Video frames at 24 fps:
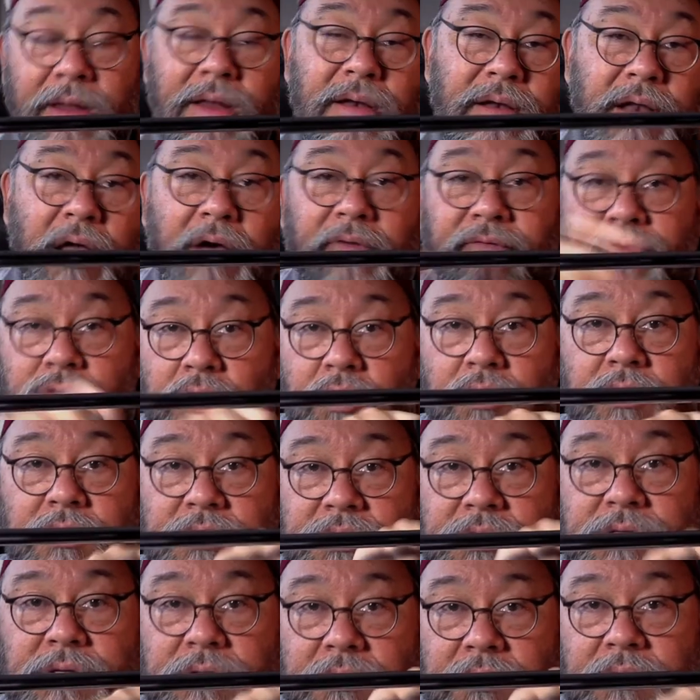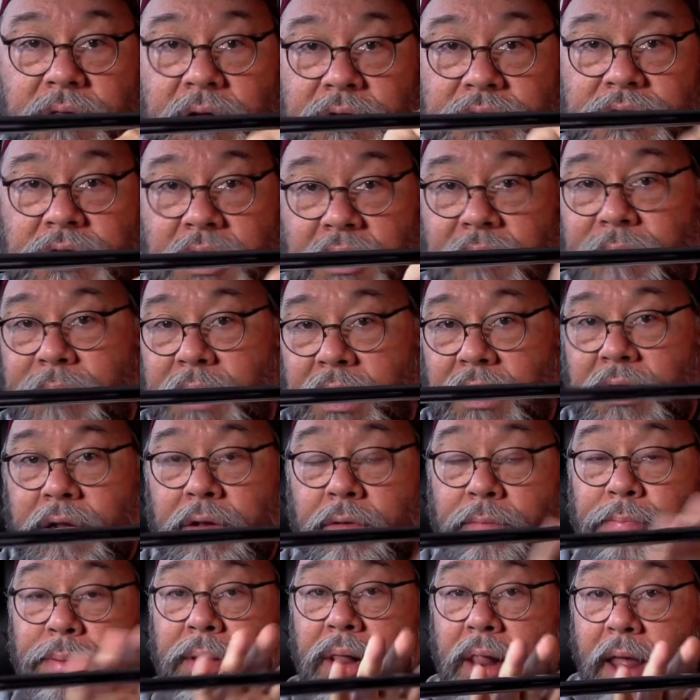Now, of course, there's going to be a
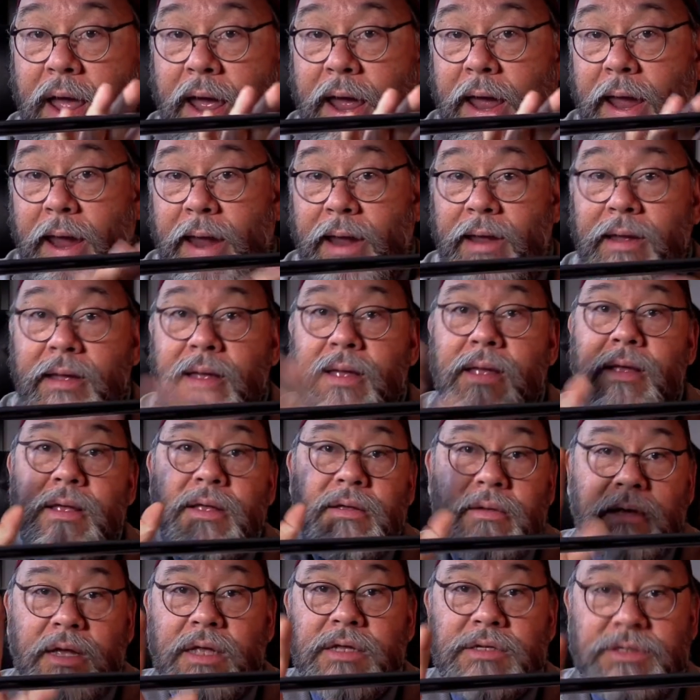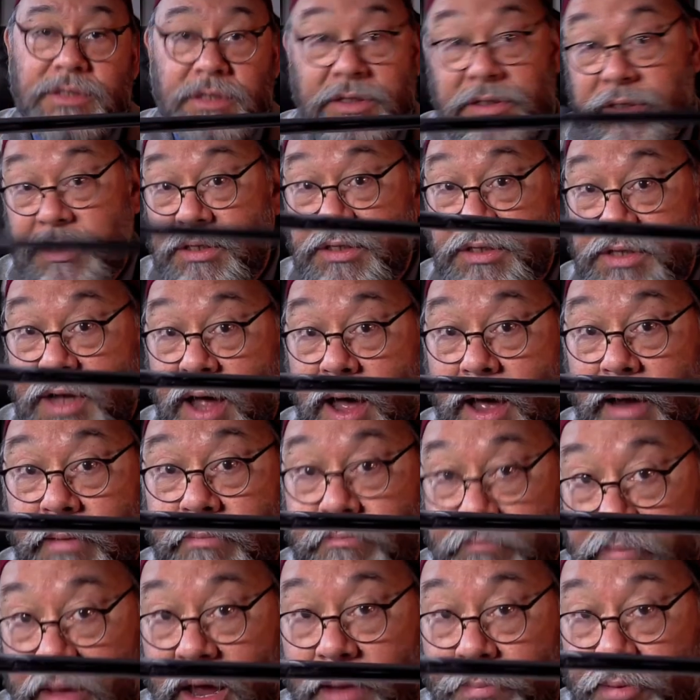little play because this is not
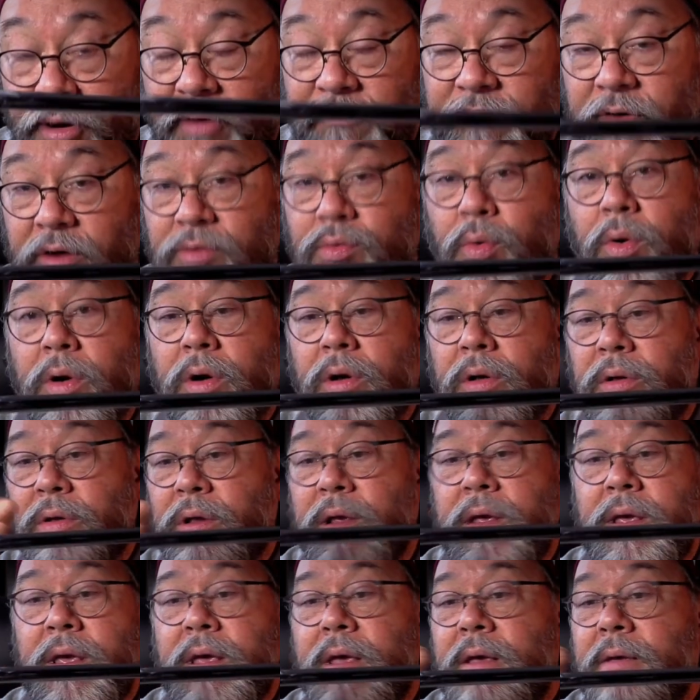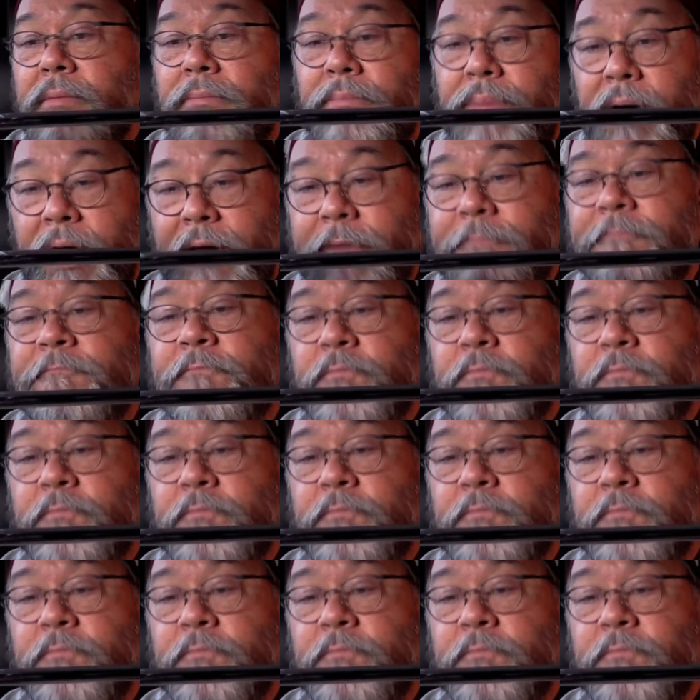a perfect world, but